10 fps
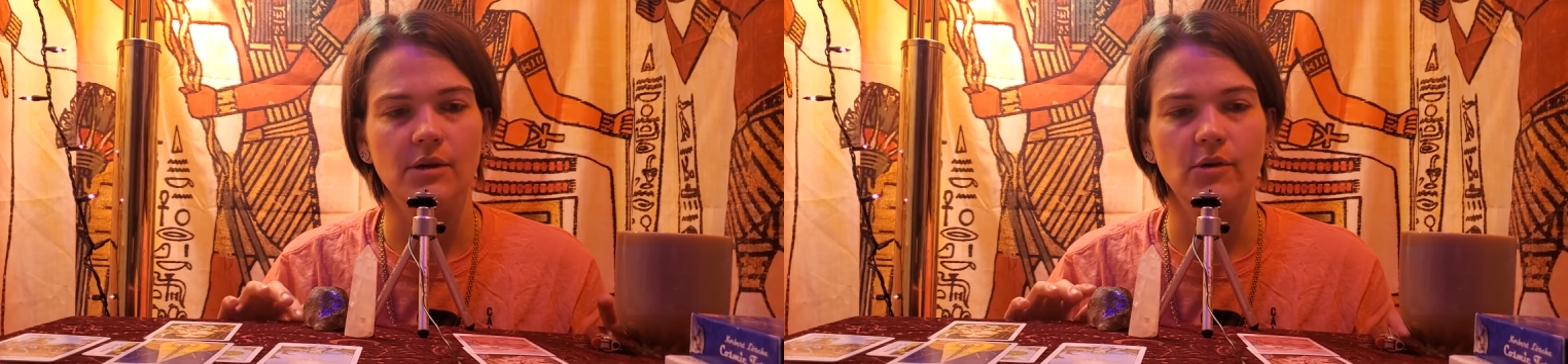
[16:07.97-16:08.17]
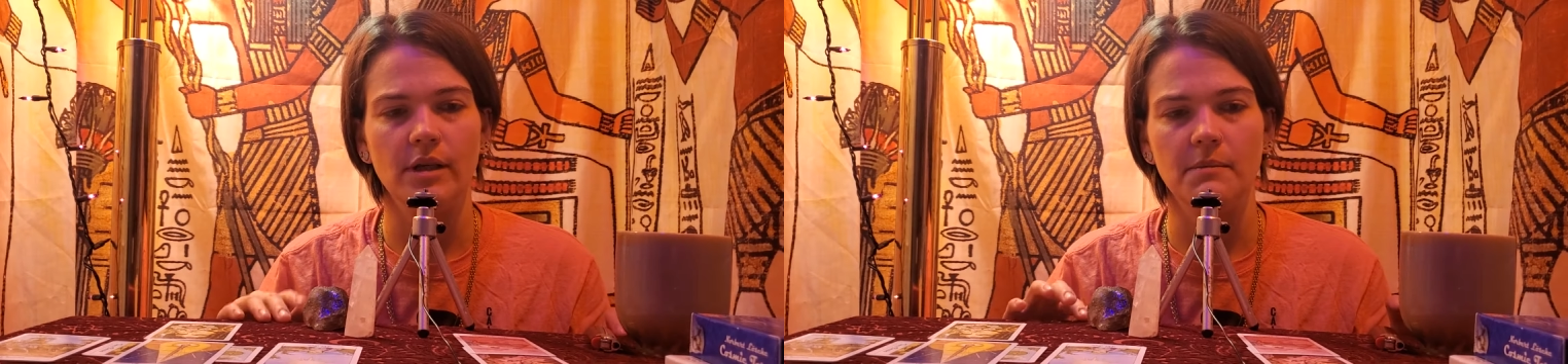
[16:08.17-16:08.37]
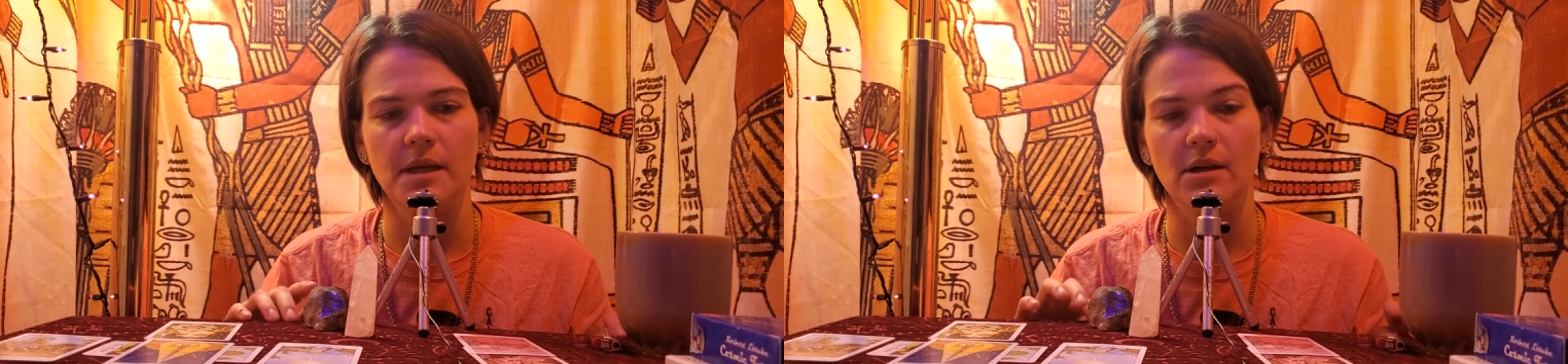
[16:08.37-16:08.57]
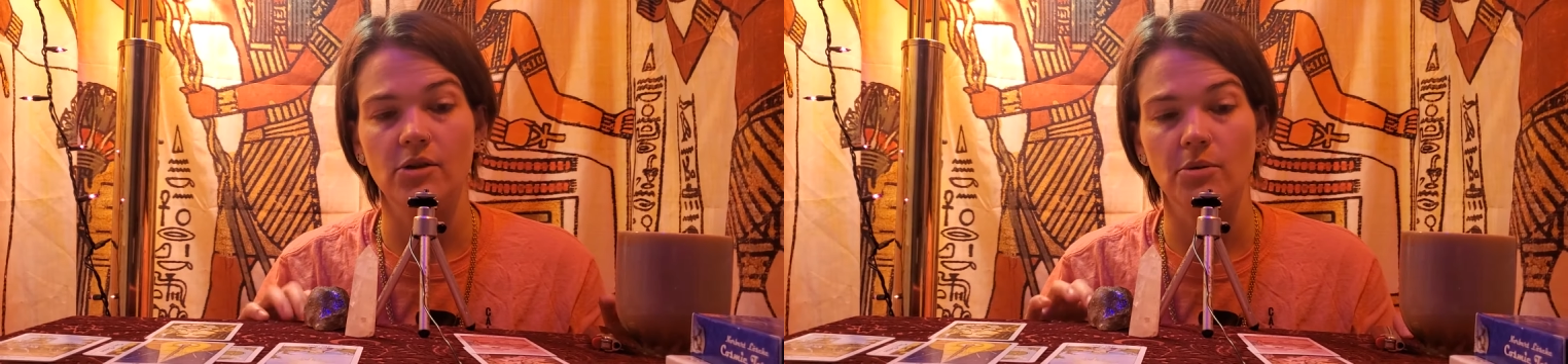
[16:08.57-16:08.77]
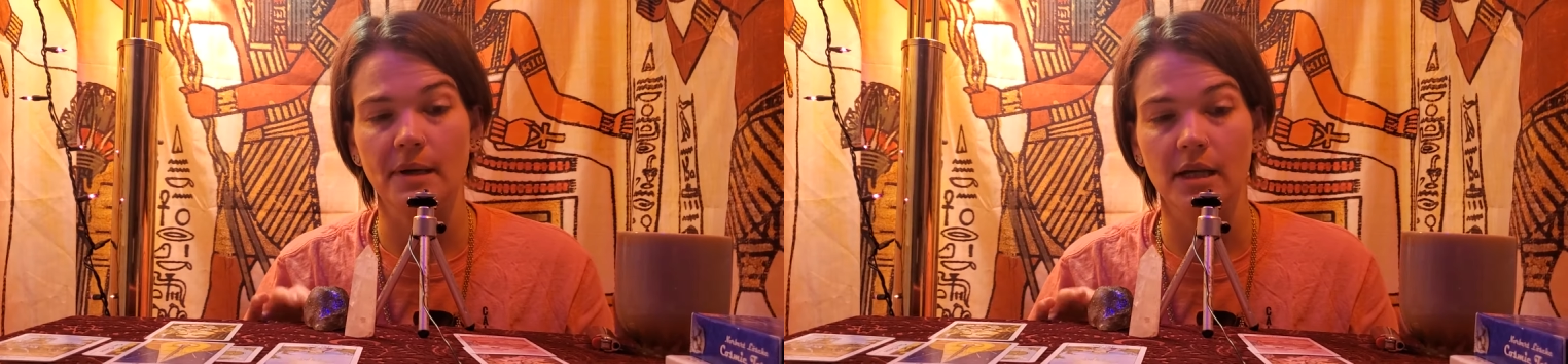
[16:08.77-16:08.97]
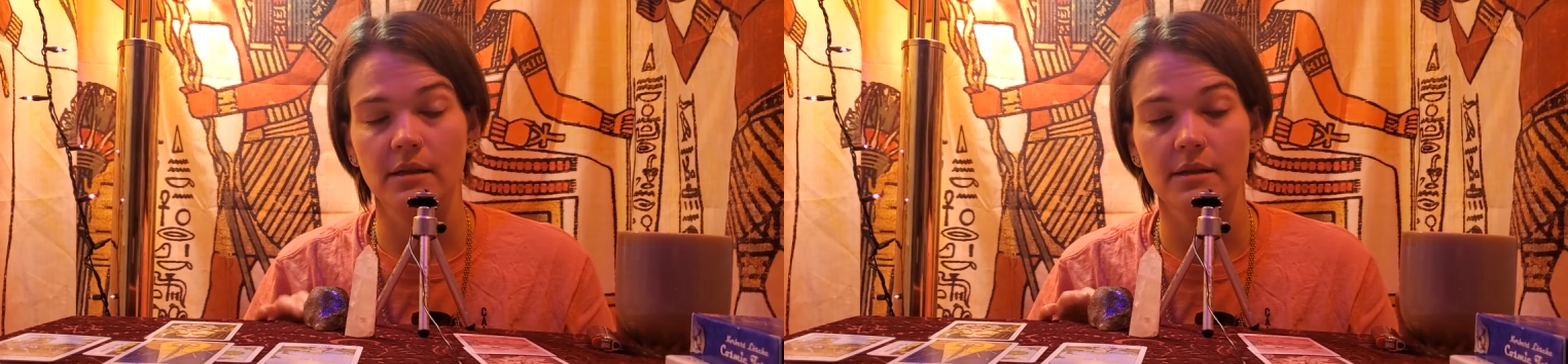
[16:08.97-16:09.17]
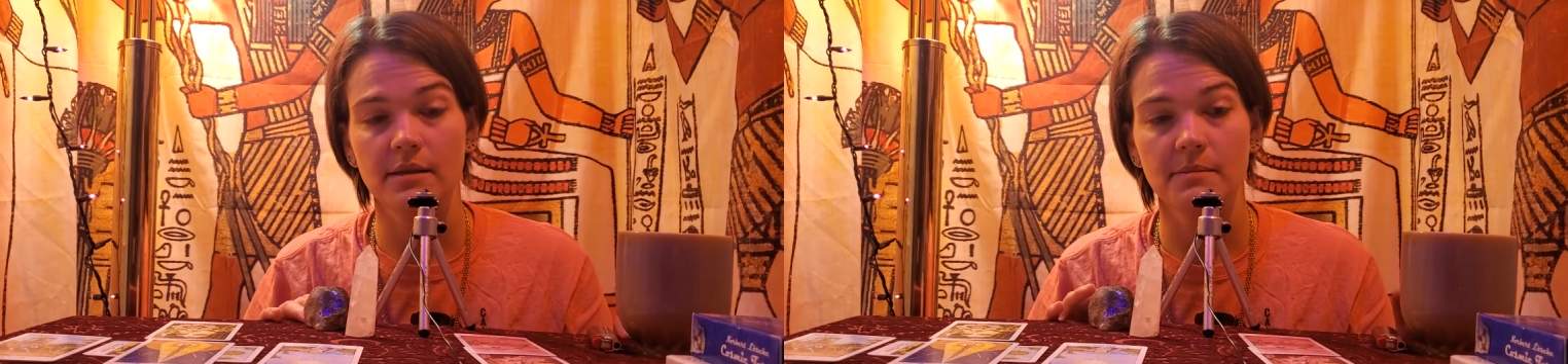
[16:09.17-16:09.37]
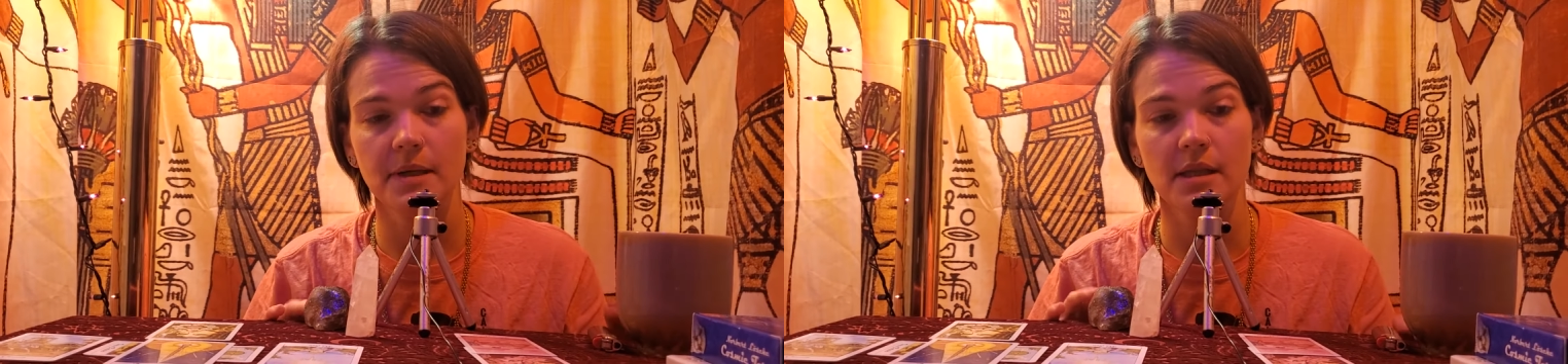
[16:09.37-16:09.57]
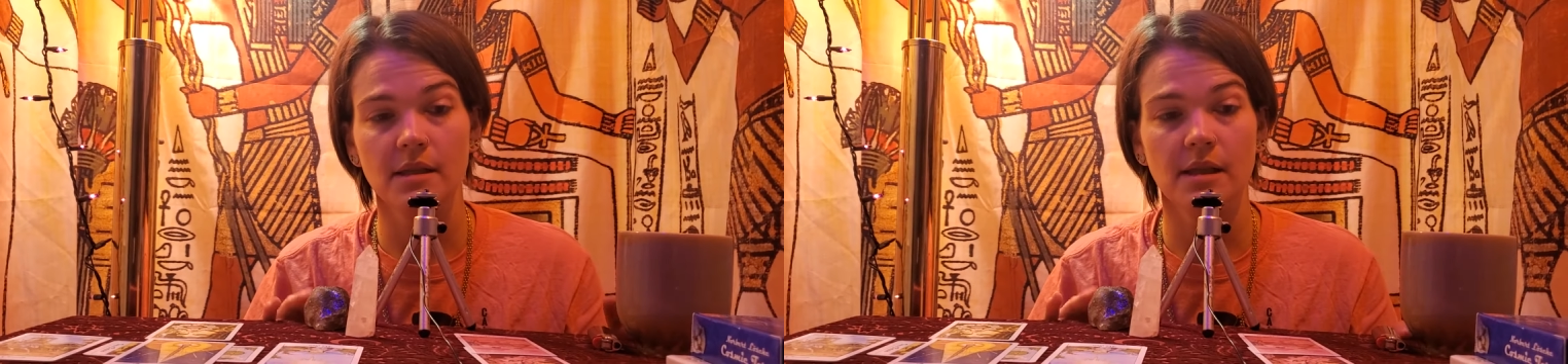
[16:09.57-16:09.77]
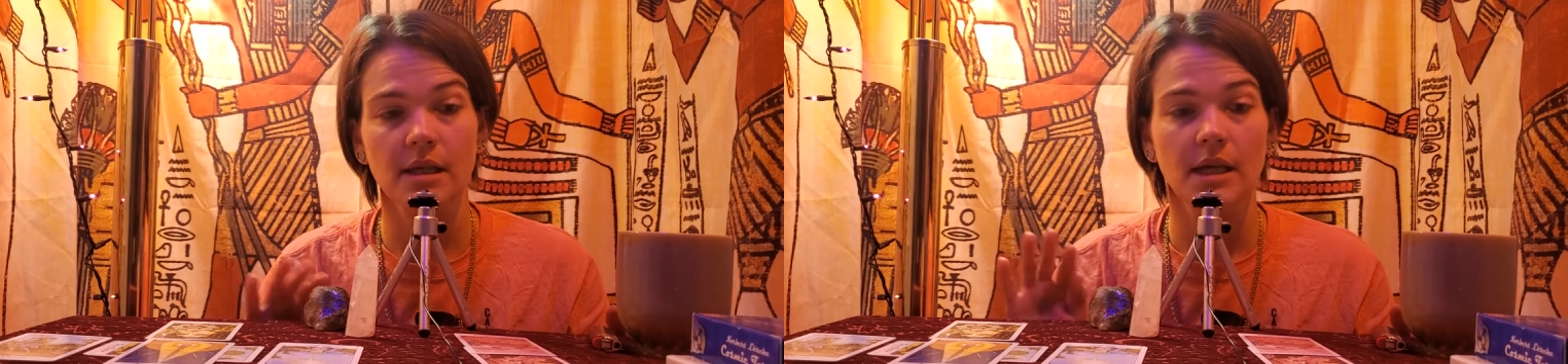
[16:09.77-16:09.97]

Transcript: going to be on your mind this month,